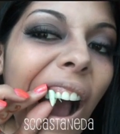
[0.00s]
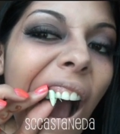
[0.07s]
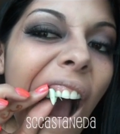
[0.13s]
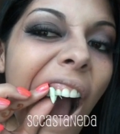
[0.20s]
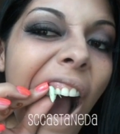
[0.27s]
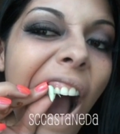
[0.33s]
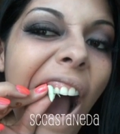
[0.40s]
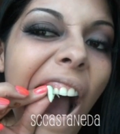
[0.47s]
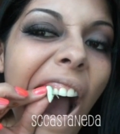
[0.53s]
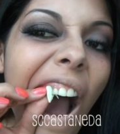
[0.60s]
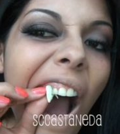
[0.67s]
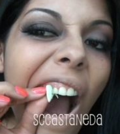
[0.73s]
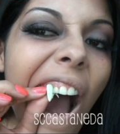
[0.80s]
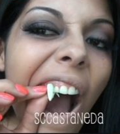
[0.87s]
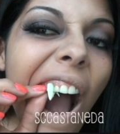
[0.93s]

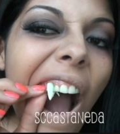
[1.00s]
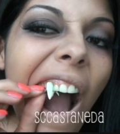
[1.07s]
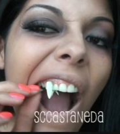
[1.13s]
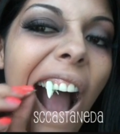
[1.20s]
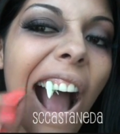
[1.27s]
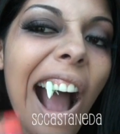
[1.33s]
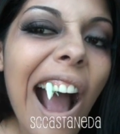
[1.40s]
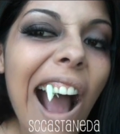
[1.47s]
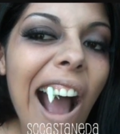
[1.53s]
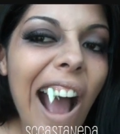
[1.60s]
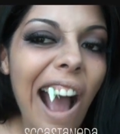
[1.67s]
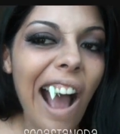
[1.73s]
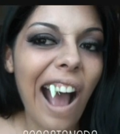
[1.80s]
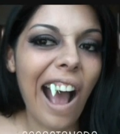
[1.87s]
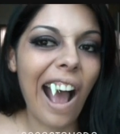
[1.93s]

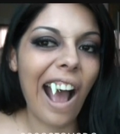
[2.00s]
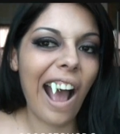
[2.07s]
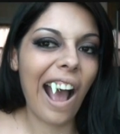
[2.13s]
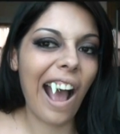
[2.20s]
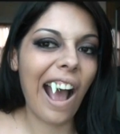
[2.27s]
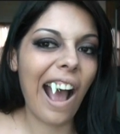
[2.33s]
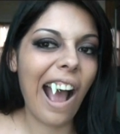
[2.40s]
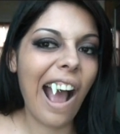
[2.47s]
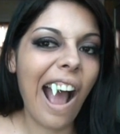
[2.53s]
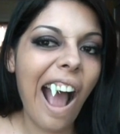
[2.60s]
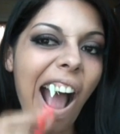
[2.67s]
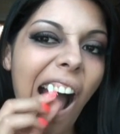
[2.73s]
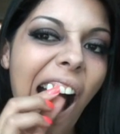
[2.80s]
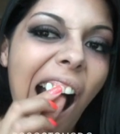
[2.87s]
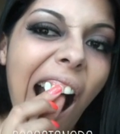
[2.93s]

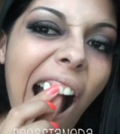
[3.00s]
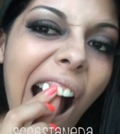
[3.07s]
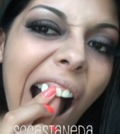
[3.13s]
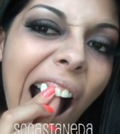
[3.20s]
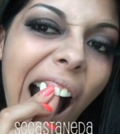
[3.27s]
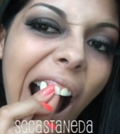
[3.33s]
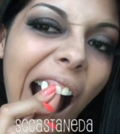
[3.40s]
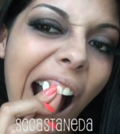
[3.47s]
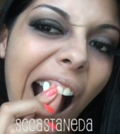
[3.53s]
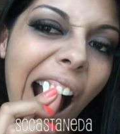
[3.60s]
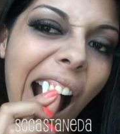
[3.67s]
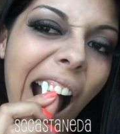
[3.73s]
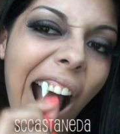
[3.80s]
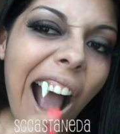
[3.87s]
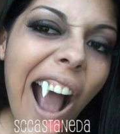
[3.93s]

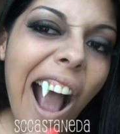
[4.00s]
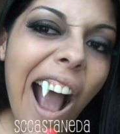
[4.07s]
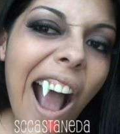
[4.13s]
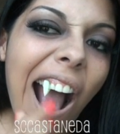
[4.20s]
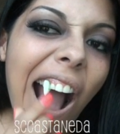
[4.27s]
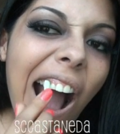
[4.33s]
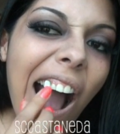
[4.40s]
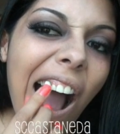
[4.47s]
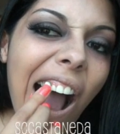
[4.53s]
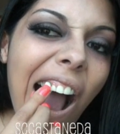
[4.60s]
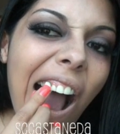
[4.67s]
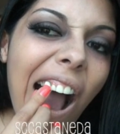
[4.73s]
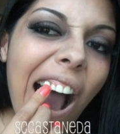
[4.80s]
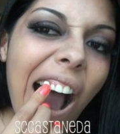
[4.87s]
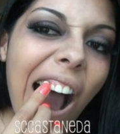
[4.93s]

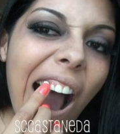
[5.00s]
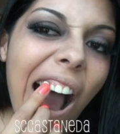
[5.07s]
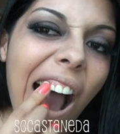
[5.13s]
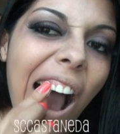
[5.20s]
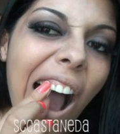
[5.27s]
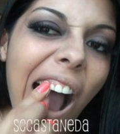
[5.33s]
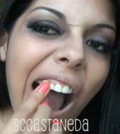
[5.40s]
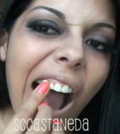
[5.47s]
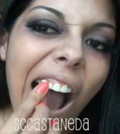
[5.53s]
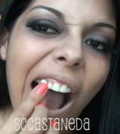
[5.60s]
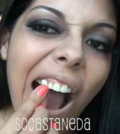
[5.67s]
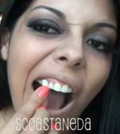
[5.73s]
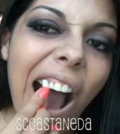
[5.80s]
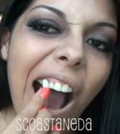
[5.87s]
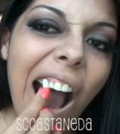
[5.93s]
Nobody speaks.